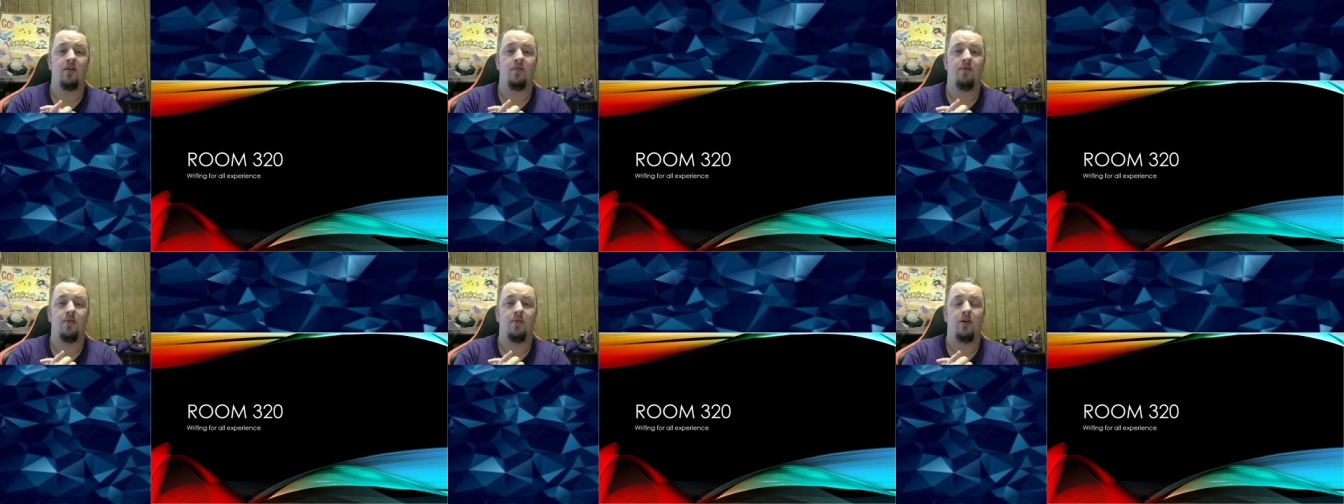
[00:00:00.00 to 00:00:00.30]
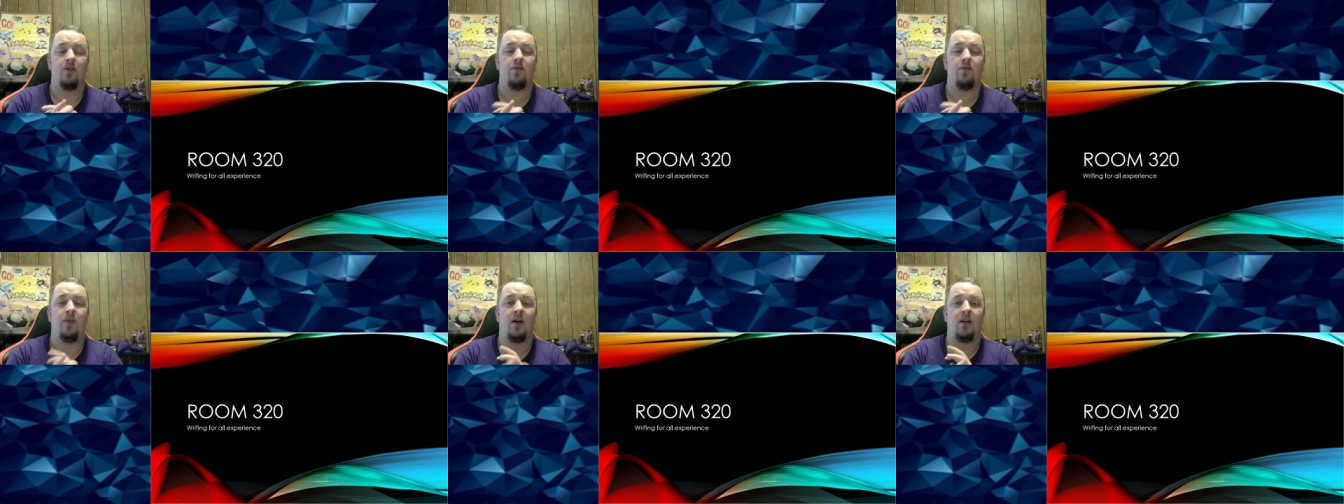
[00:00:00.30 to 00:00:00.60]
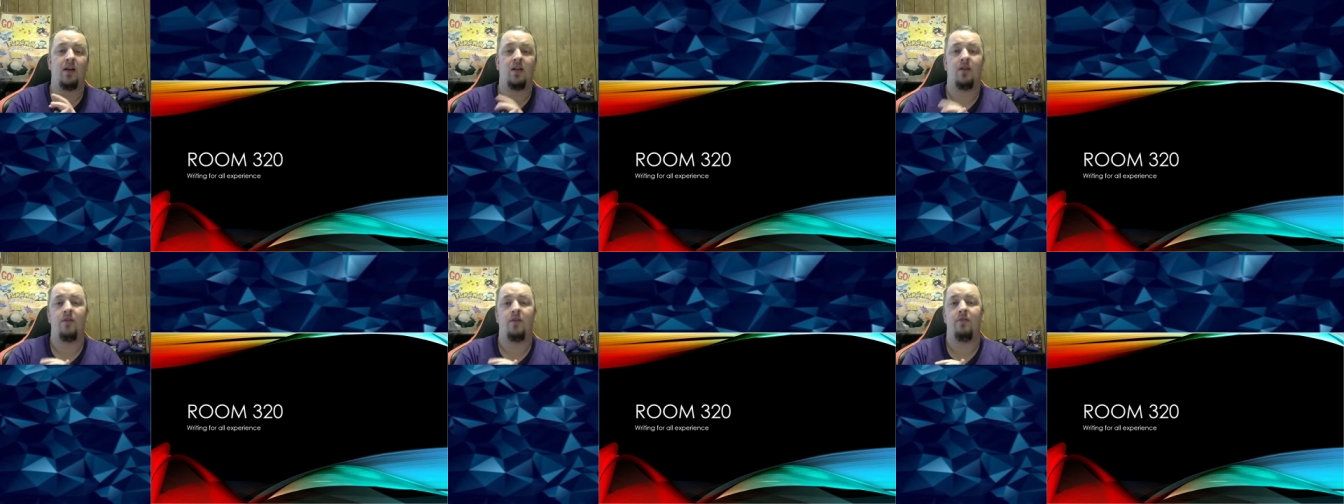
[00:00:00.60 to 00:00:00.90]

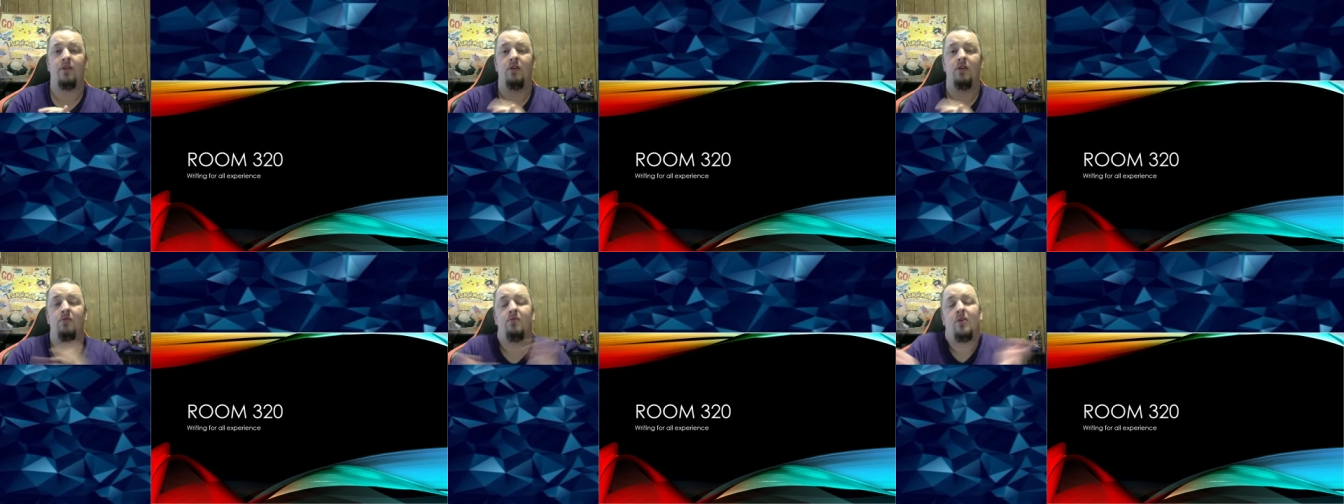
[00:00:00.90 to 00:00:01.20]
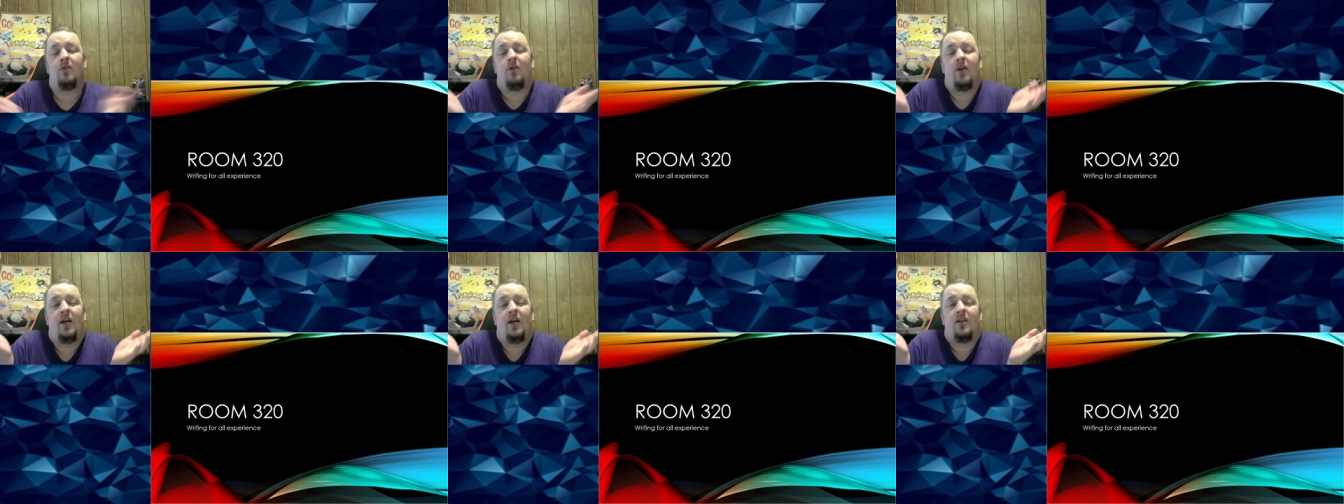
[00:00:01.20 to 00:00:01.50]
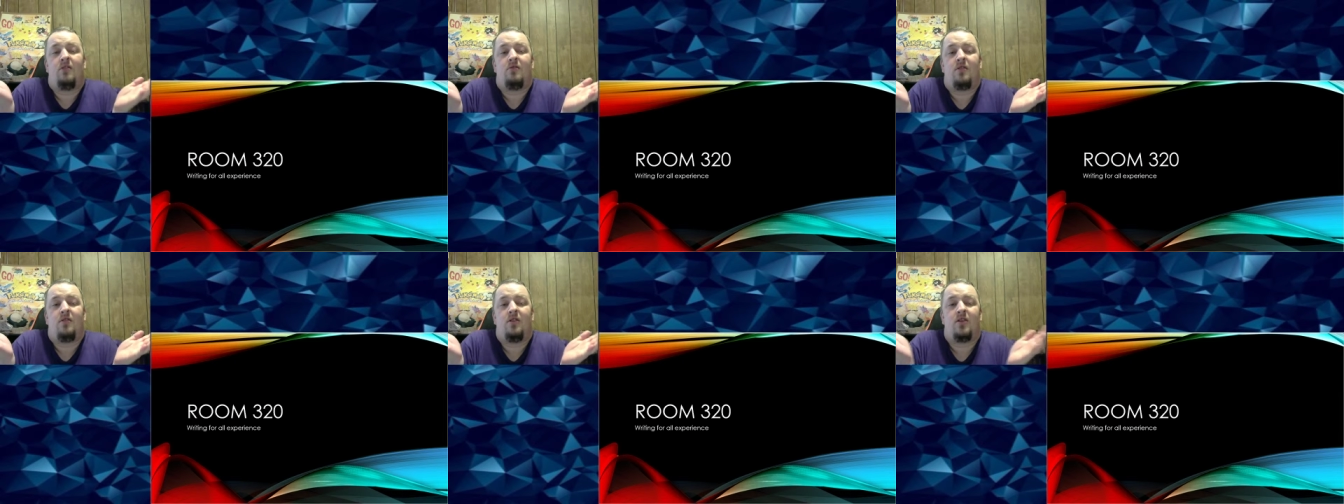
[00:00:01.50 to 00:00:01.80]
perspective, go ahead,
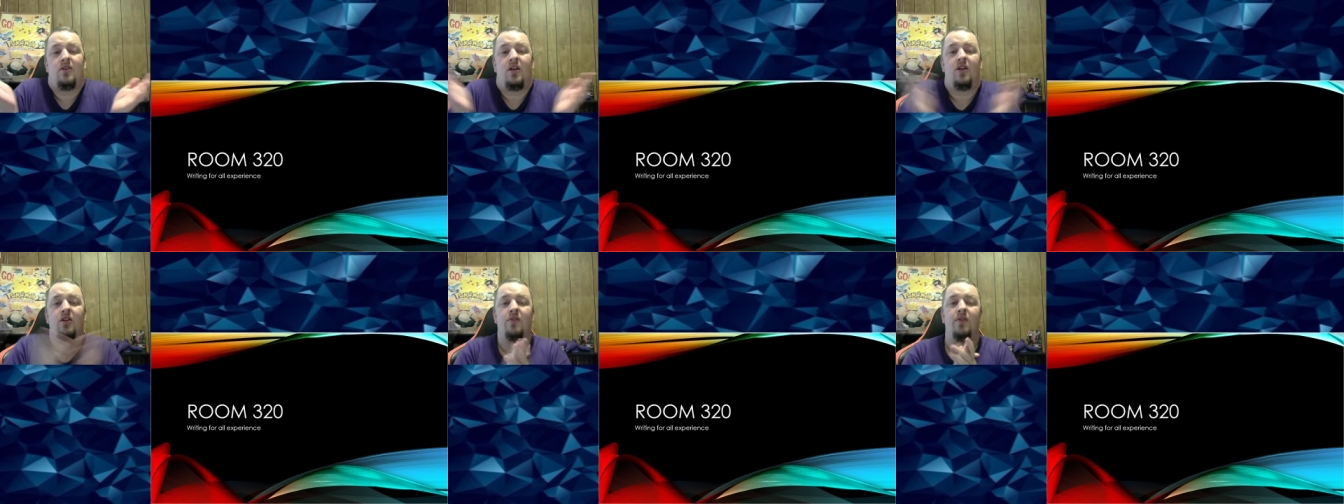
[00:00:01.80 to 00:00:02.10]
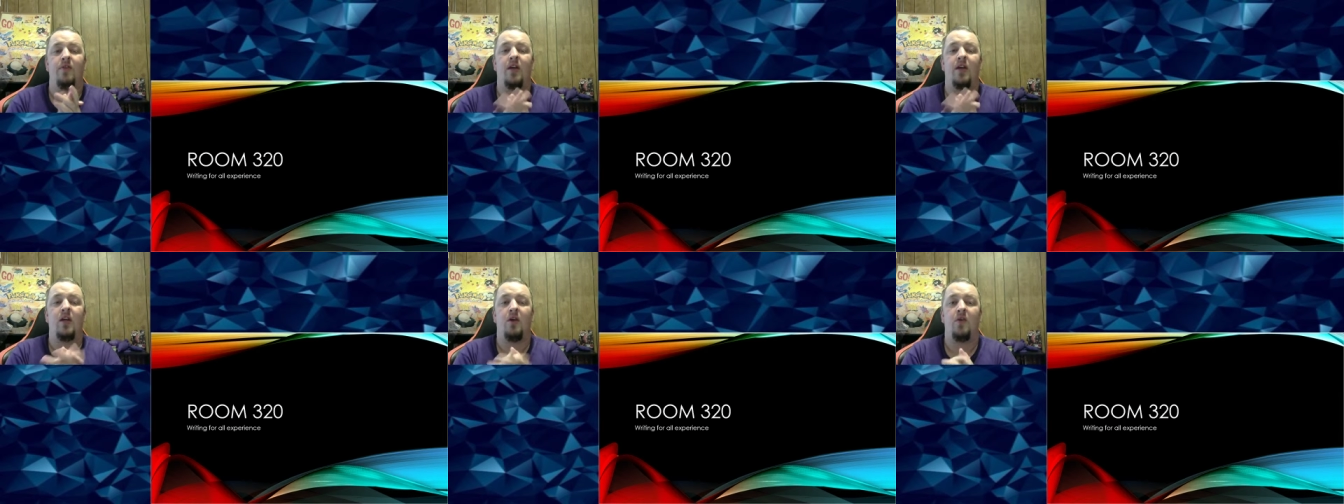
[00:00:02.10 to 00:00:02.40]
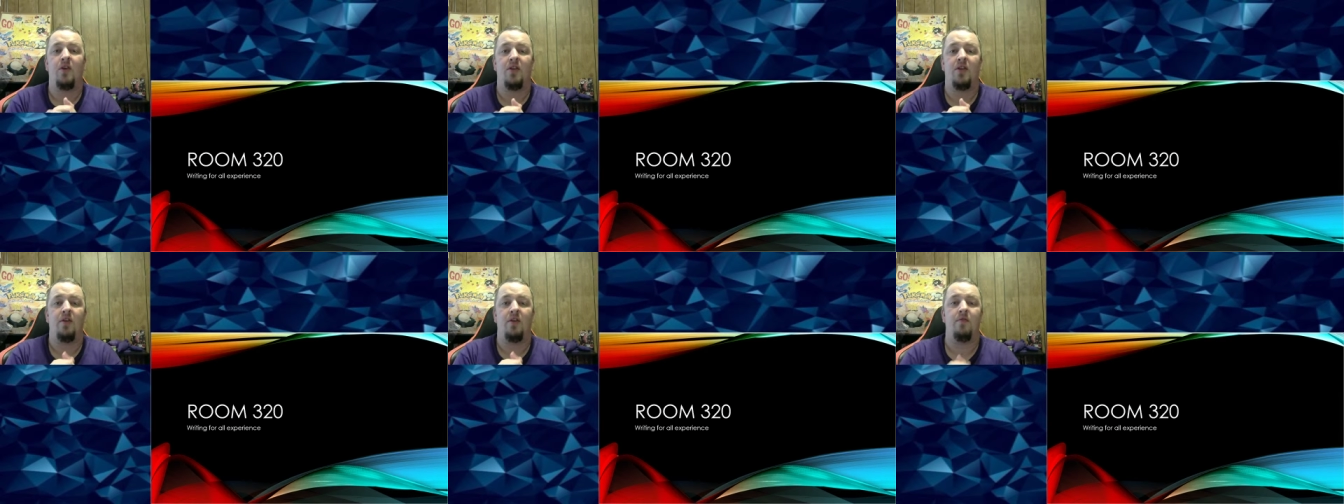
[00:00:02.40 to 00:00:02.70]
share this video
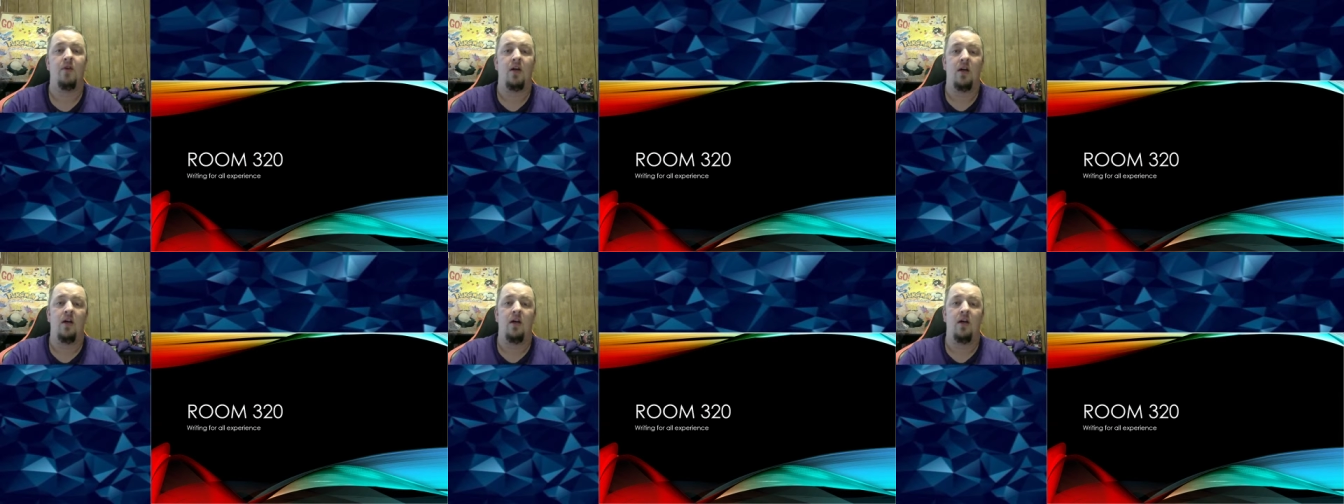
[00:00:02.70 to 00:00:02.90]
with them.